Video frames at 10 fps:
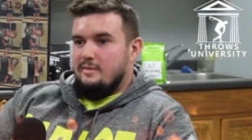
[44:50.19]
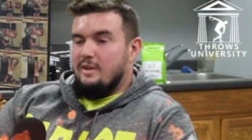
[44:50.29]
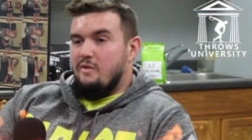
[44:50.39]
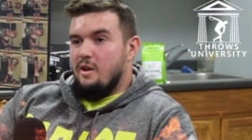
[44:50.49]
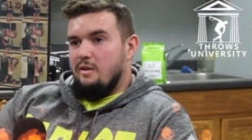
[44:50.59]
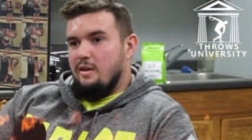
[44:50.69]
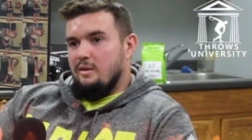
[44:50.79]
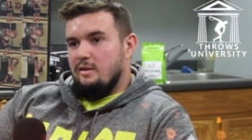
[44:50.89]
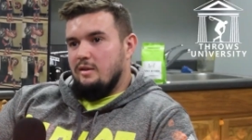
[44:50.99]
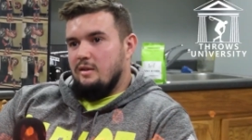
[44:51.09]
The
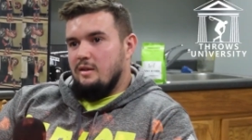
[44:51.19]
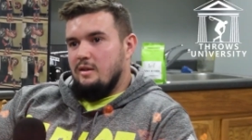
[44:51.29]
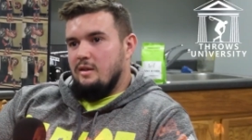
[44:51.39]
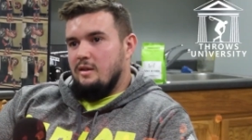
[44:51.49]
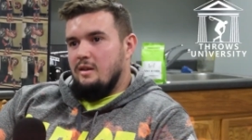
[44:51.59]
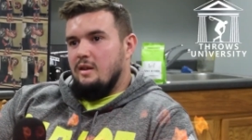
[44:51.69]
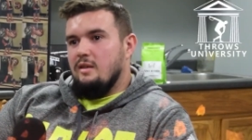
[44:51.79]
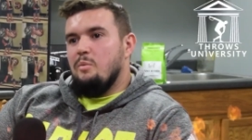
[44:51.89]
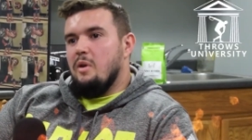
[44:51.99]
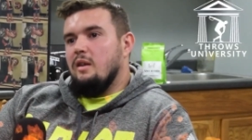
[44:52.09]
fairgrounds? The fairgrounds.
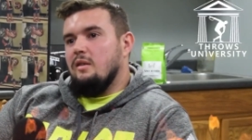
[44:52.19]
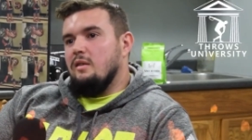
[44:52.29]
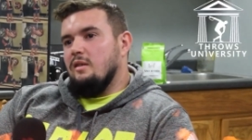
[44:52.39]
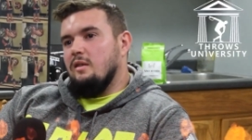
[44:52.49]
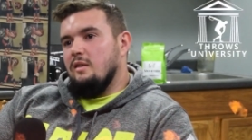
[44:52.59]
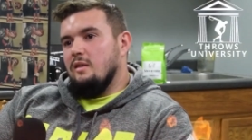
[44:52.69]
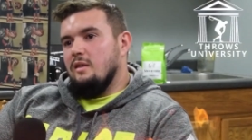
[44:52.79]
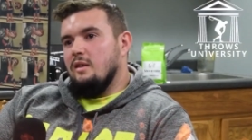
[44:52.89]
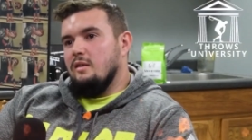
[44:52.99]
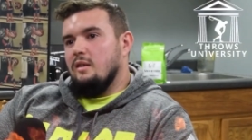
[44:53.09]
Depends.
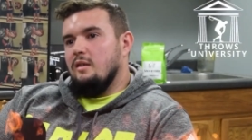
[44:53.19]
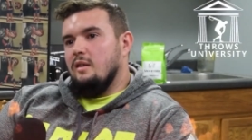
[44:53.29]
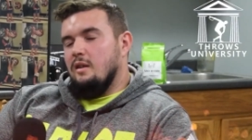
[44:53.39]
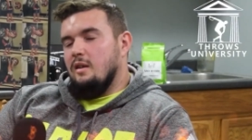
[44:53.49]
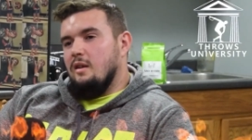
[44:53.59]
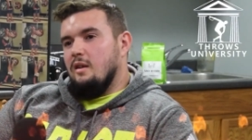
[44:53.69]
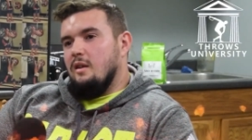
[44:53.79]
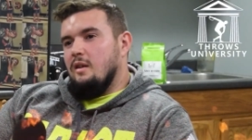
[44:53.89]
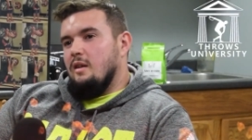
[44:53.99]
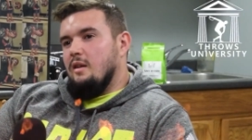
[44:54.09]
Like, is it
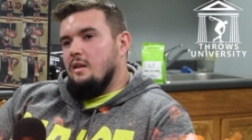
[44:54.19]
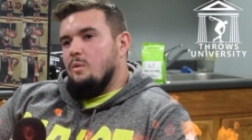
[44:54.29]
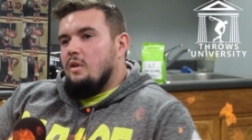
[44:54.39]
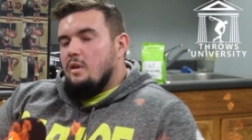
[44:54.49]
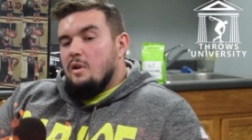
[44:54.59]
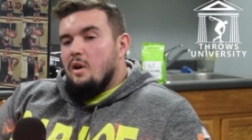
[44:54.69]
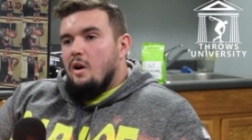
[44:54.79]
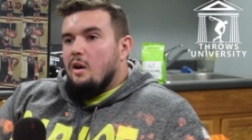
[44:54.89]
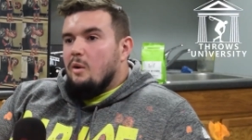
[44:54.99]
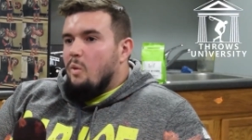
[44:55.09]
I mean,
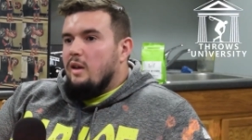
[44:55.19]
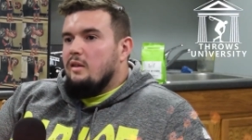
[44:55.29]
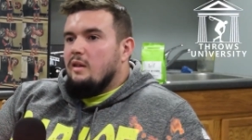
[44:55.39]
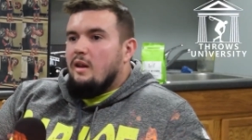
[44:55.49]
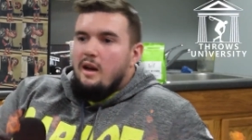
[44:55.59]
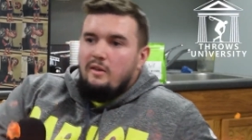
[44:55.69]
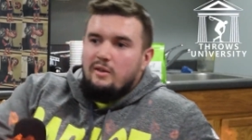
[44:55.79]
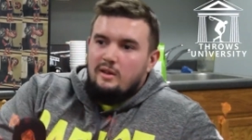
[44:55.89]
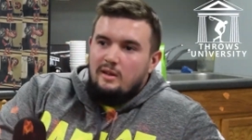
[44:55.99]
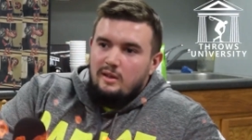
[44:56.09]
on a Wednesday,
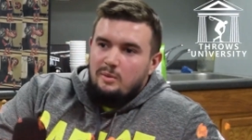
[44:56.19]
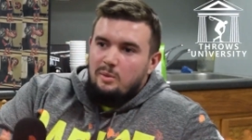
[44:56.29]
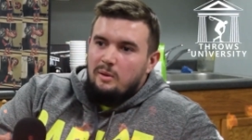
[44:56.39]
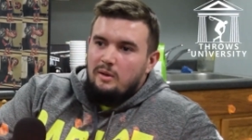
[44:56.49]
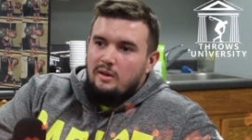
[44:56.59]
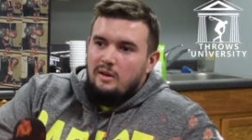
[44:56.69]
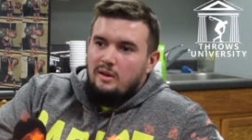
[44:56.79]
obviously Leesport.